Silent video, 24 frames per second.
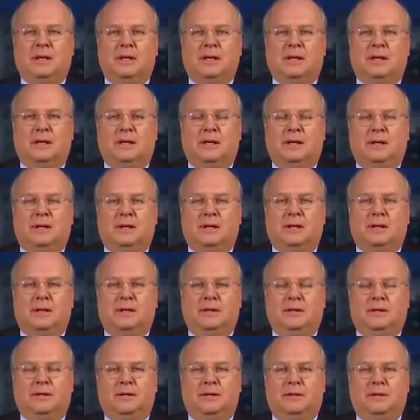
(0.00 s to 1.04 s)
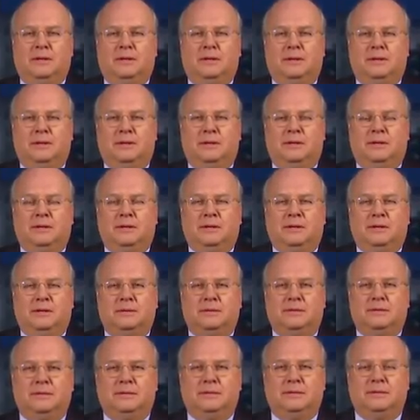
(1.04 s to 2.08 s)
talking about how there's
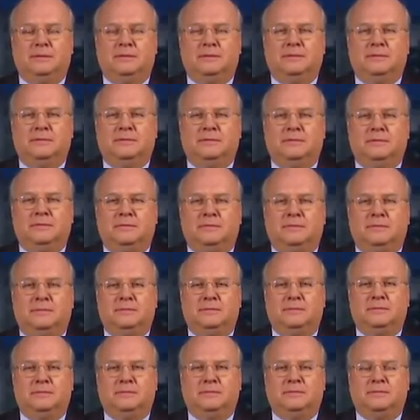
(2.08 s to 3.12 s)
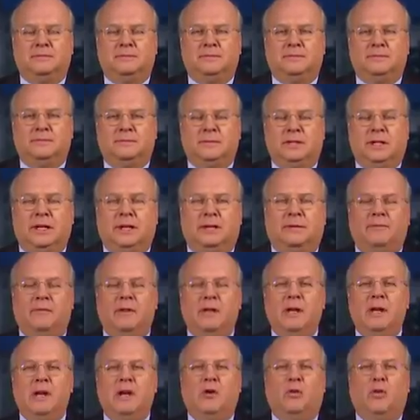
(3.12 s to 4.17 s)
trouble in Clintonville? Yeah.
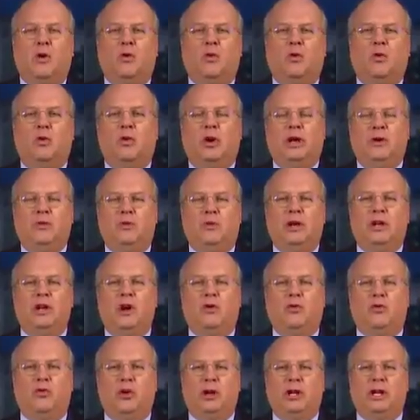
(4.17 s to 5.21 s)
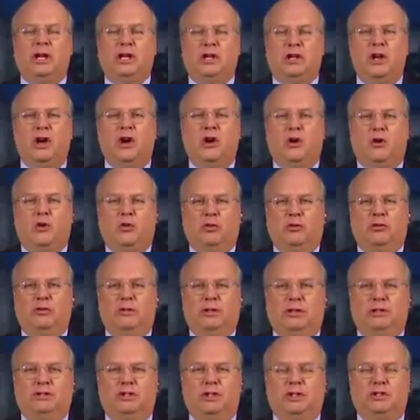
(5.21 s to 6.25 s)
Well, we, we don't really know
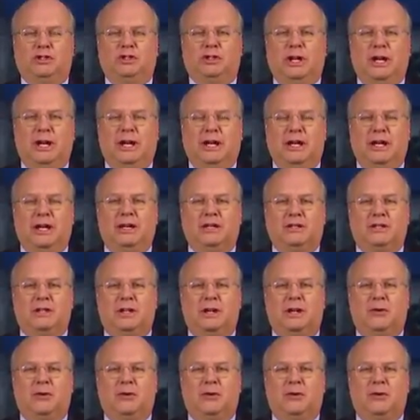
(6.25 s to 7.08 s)
just yet. It's